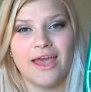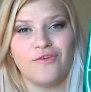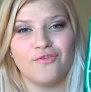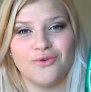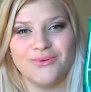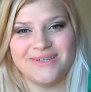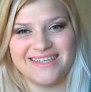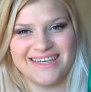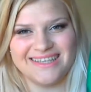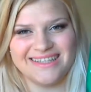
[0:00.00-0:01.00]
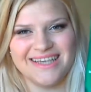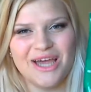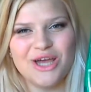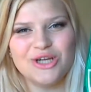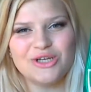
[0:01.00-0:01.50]
Fructis
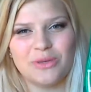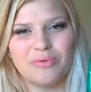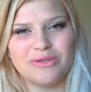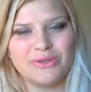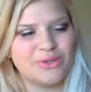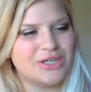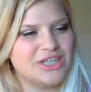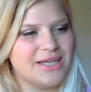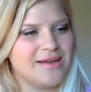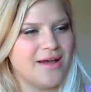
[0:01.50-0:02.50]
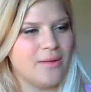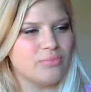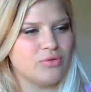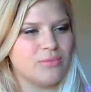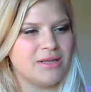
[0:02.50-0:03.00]
Triple Nutrition
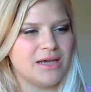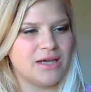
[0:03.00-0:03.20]
3-minute